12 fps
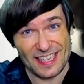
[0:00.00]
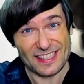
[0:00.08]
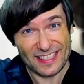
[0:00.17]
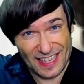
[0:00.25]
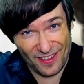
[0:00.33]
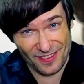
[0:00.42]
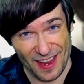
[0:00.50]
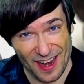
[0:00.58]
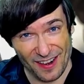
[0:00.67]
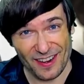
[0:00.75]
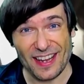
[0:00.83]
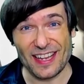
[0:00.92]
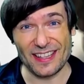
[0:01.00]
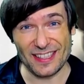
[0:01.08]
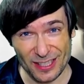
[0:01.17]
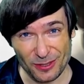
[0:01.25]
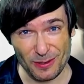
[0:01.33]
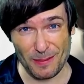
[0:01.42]
links down there in the
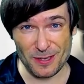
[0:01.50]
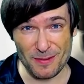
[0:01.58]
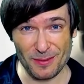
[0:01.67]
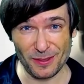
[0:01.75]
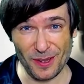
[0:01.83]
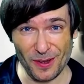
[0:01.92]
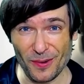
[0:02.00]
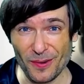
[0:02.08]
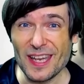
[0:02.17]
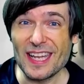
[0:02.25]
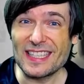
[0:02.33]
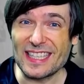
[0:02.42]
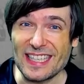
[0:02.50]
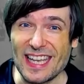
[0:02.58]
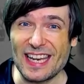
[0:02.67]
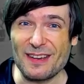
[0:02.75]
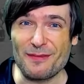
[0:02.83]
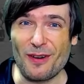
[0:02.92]
description below to
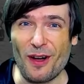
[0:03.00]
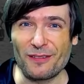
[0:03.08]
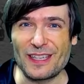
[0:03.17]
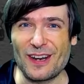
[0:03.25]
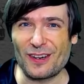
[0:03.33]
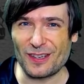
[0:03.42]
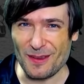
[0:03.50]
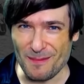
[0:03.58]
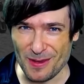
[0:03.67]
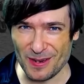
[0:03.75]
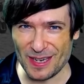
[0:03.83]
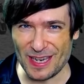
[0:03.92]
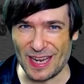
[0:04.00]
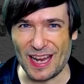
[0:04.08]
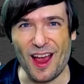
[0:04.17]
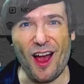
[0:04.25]
get involved in our community,